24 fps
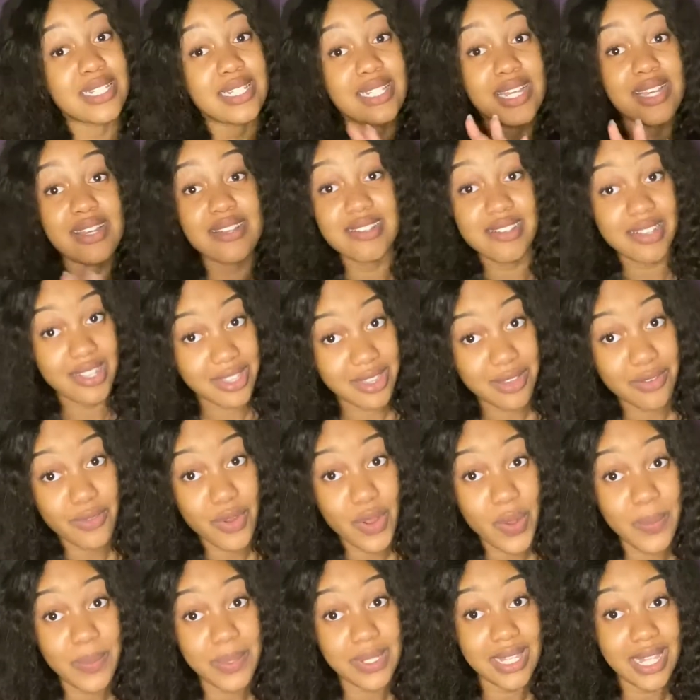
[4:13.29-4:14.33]
There's nothing
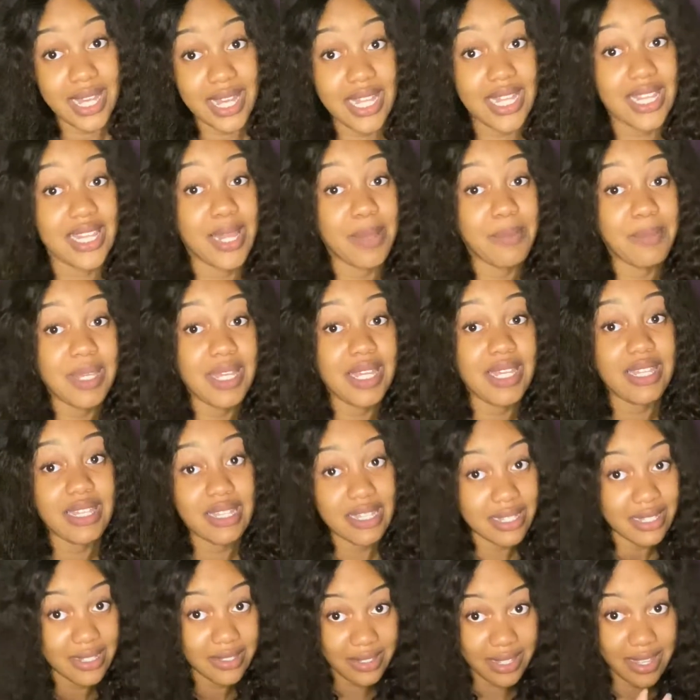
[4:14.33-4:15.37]
wrong with that. Let me
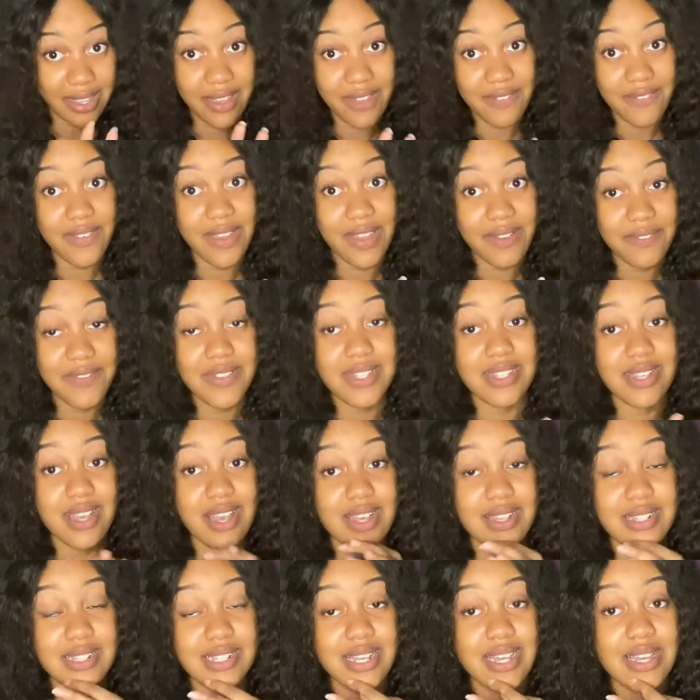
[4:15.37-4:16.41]

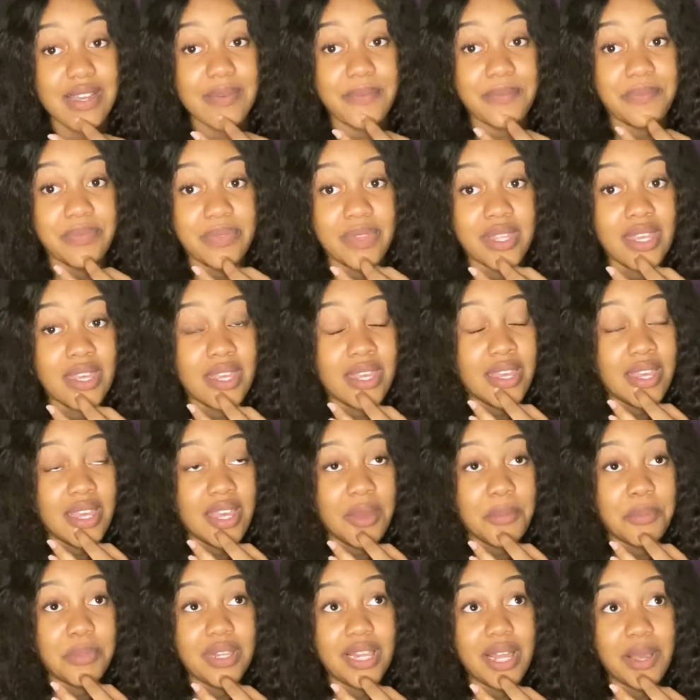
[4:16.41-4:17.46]
emphasize that.
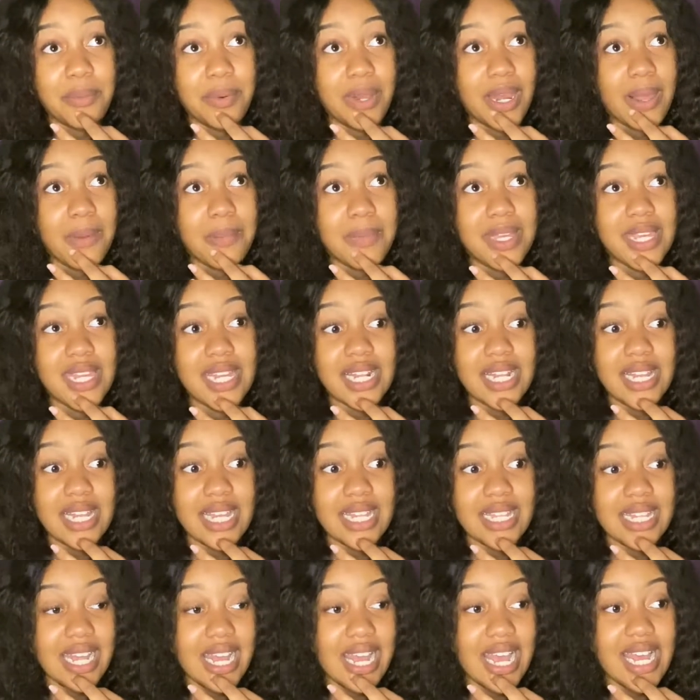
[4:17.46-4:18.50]
But when I begin
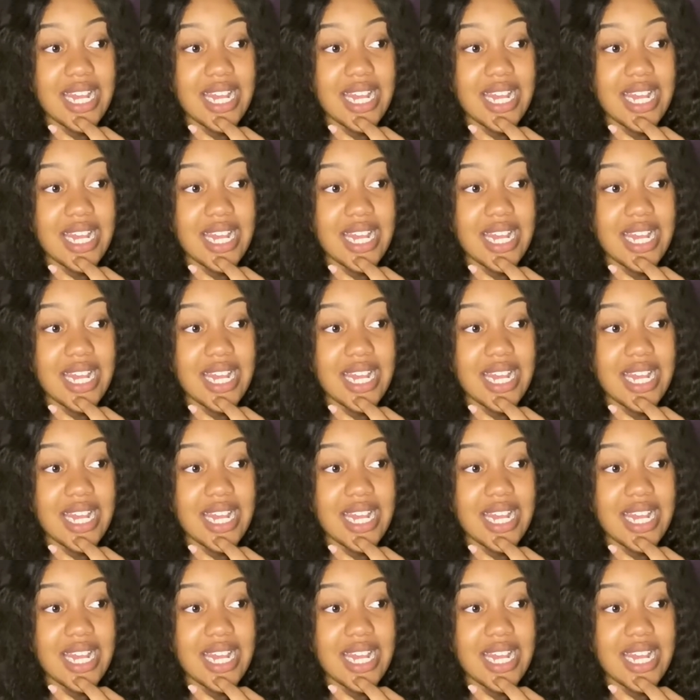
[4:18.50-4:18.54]
like that,